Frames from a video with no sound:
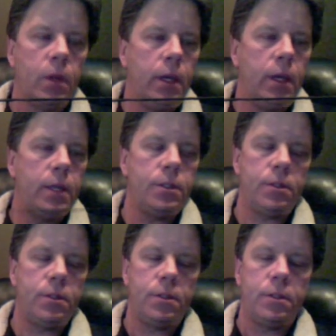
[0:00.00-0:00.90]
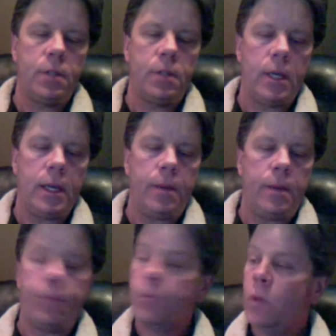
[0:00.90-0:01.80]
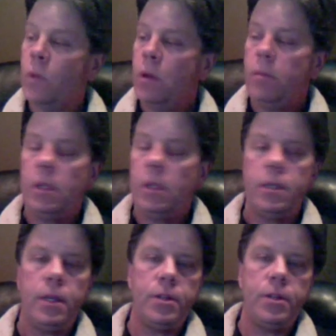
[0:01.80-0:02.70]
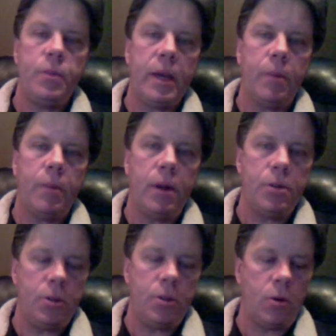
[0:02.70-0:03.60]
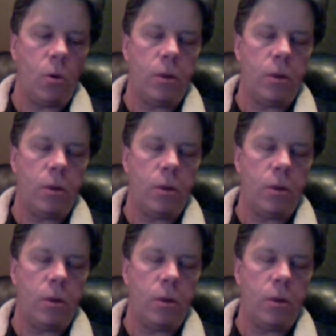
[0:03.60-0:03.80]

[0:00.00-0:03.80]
It's military spec parachute cord.